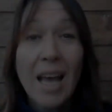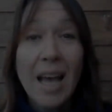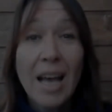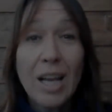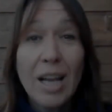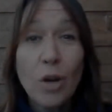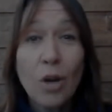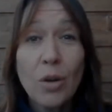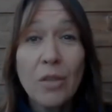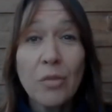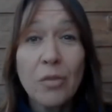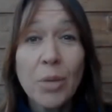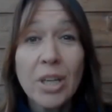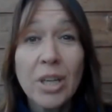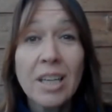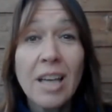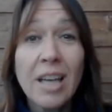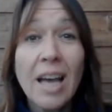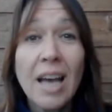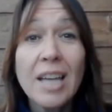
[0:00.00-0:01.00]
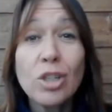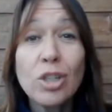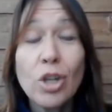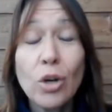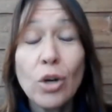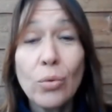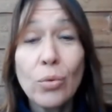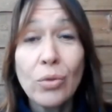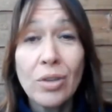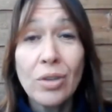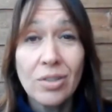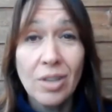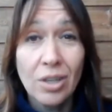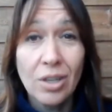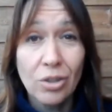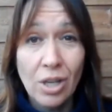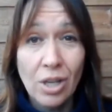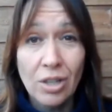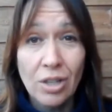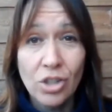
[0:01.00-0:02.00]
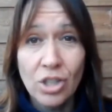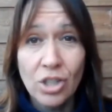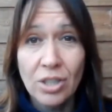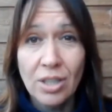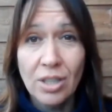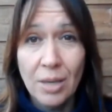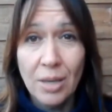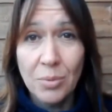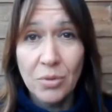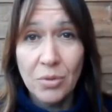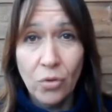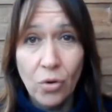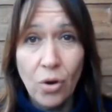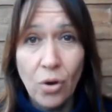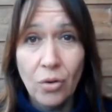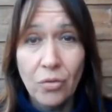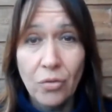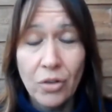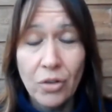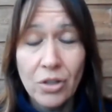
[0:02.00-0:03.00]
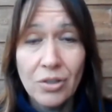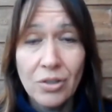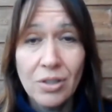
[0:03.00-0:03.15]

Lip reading: Hello, everybody. I know these are challenging times for all of us.